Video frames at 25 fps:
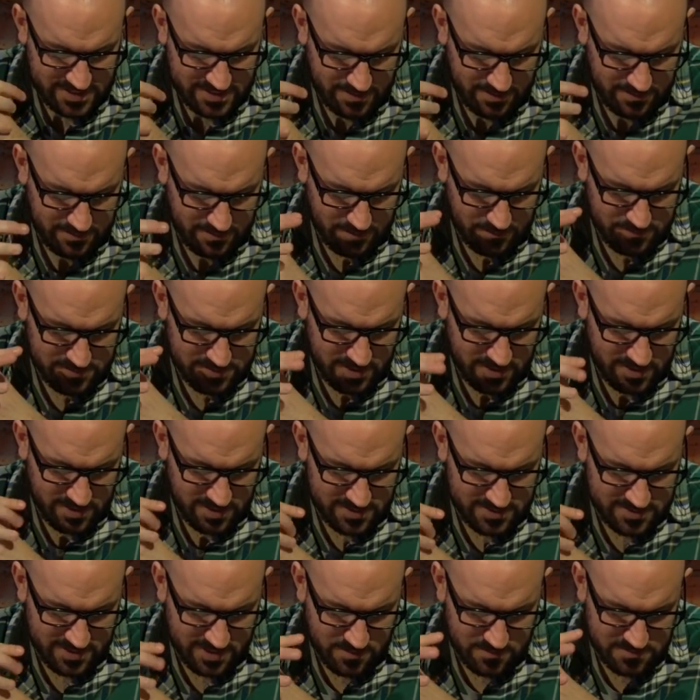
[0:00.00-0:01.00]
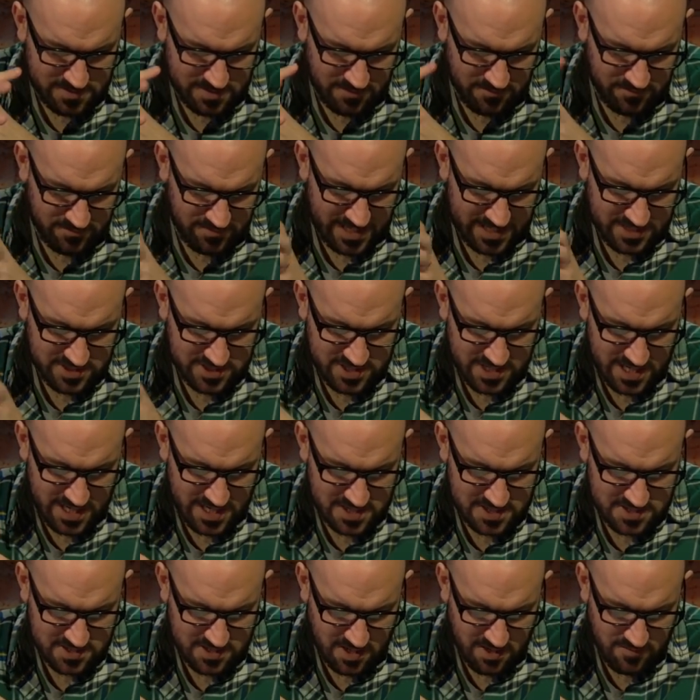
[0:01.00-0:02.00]
And I'm talking in terms of that
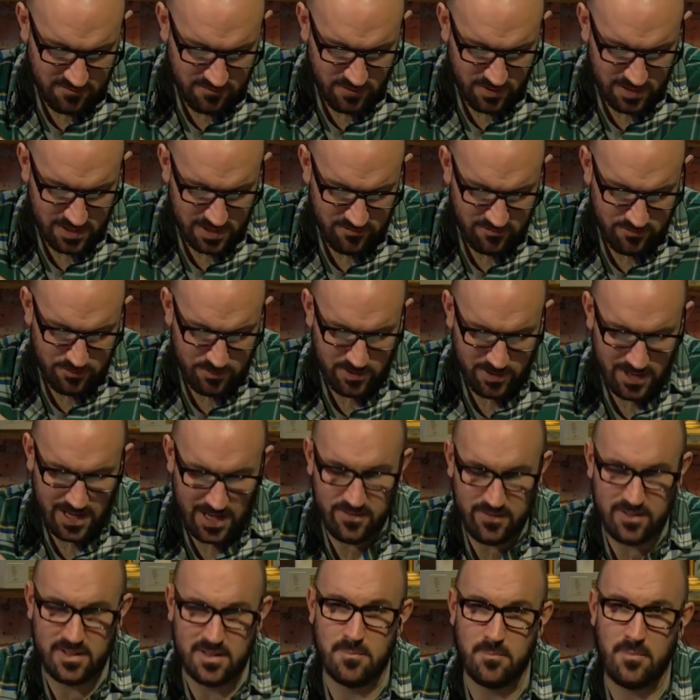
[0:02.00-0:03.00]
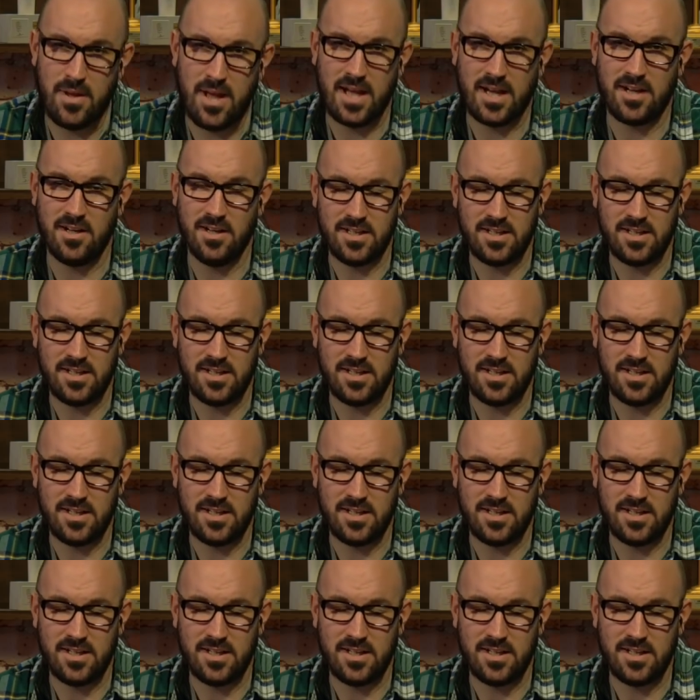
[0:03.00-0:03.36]
change of what Liverpool had at the back.